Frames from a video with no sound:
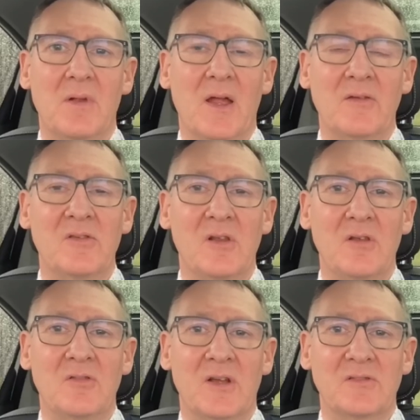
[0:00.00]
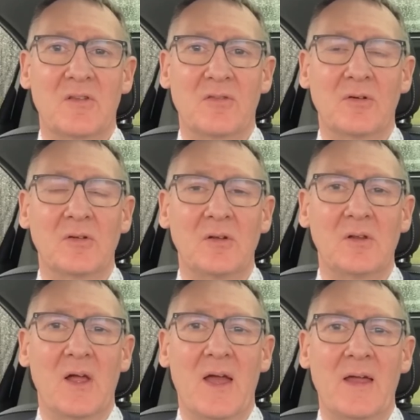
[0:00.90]
until you touch the
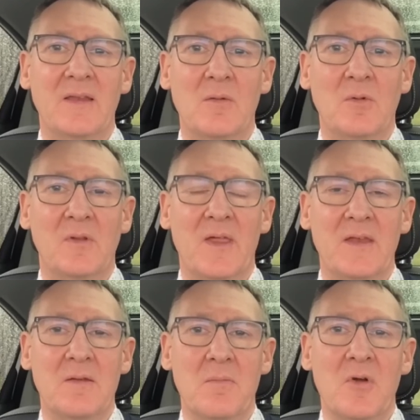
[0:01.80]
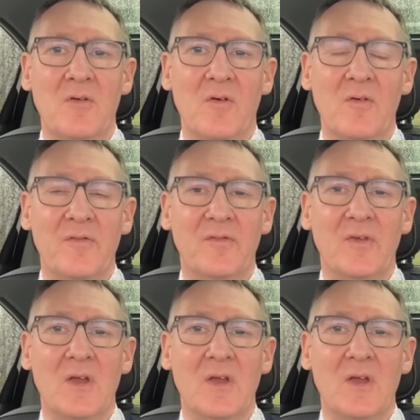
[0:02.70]
throttle, and it will then move off.